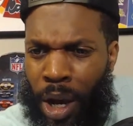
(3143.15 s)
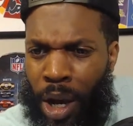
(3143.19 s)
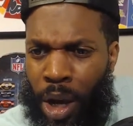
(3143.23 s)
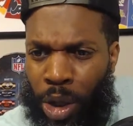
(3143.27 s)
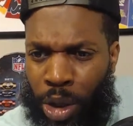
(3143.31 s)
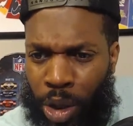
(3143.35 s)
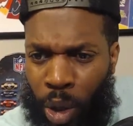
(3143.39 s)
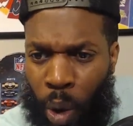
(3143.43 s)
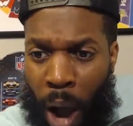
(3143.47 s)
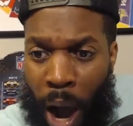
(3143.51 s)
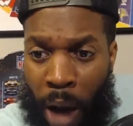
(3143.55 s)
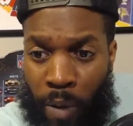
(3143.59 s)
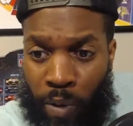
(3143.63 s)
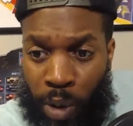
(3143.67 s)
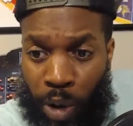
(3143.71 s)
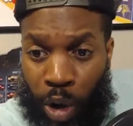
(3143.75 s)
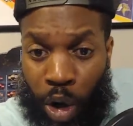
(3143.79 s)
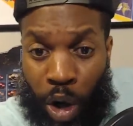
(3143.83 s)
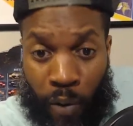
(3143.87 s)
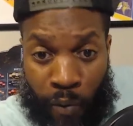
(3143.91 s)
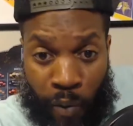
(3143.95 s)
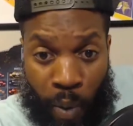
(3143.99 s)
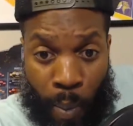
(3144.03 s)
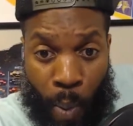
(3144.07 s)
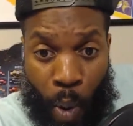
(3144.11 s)
So I will
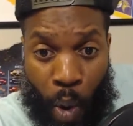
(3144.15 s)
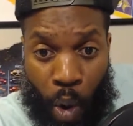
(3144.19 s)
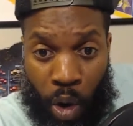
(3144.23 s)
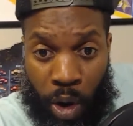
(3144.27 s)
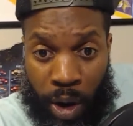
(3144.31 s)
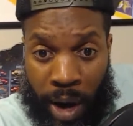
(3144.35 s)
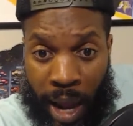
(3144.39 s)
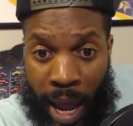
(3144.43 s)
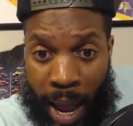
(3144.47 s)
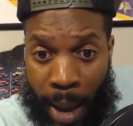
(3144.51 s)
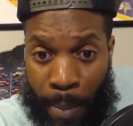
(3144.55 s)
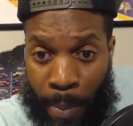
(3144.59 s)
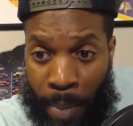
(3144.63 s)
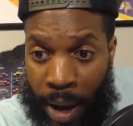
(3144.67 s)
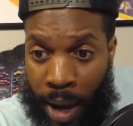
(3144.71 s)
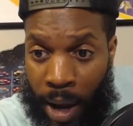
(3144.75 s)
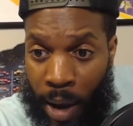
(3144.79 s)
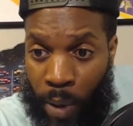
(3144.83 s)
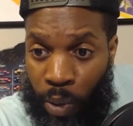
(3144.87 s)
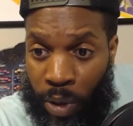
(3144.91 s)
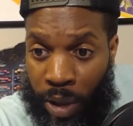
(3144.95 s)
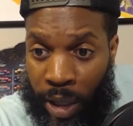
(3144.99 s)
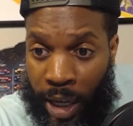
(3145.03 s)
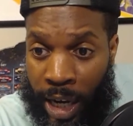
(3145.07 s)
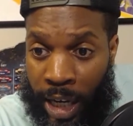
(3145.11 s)
look for more of that,
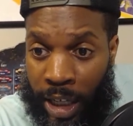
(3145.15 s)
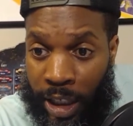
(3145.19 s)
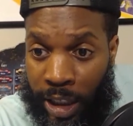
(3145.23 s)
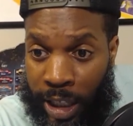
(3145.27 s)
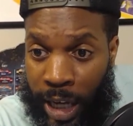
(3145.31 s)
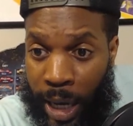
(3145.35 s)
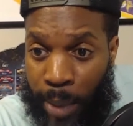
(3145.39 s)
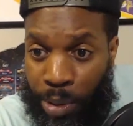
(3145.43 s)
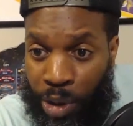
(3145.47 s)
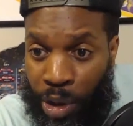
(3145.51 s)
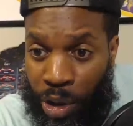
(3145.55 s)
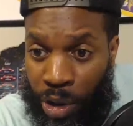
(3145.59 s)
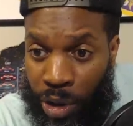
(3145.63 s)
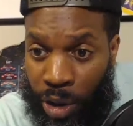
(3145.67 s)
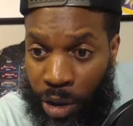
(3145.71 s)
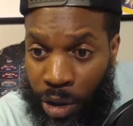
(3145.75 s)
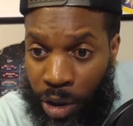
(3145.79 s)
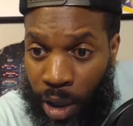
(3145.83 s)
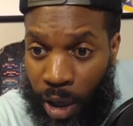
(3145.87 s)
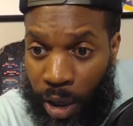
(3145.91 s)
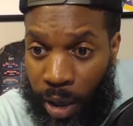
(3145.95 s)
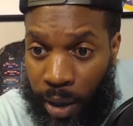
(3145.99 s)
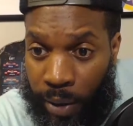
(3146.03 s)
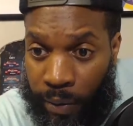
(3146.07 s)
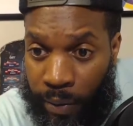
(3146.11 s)
man, with the interceptions and
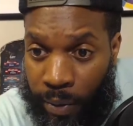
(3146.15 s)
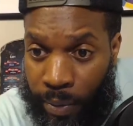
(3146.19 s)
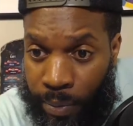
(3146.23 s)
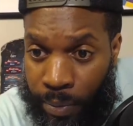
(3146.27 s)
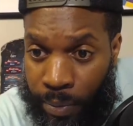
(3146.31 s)
stuff.